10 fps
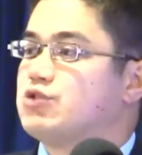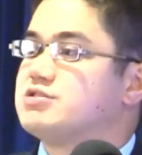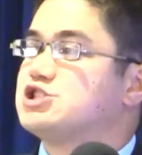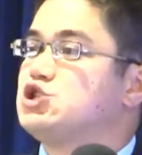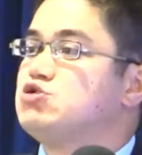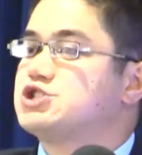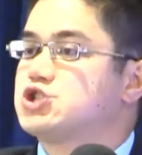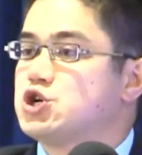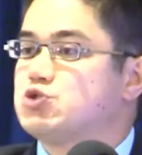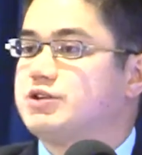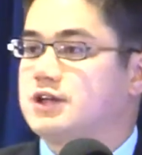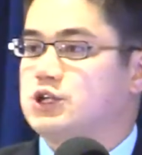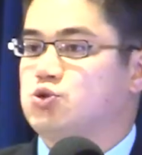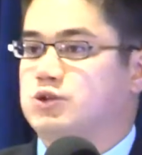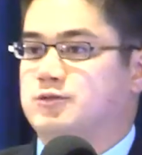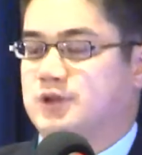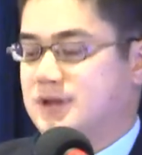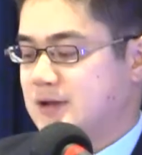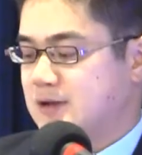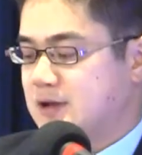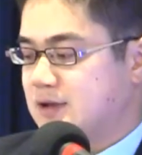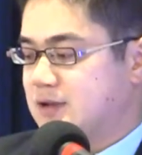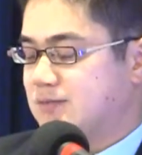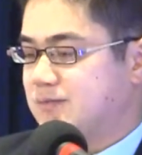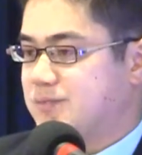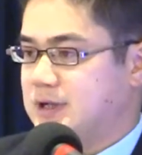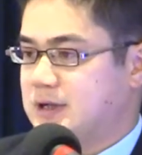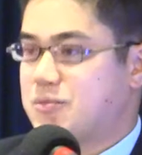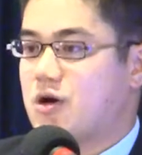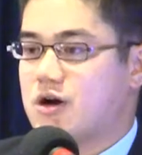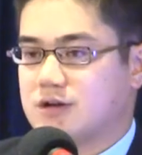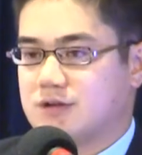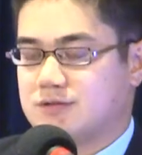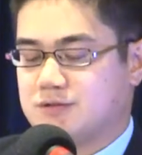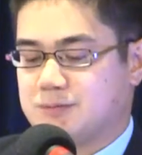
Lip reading: there was new surgery that you could be a part of.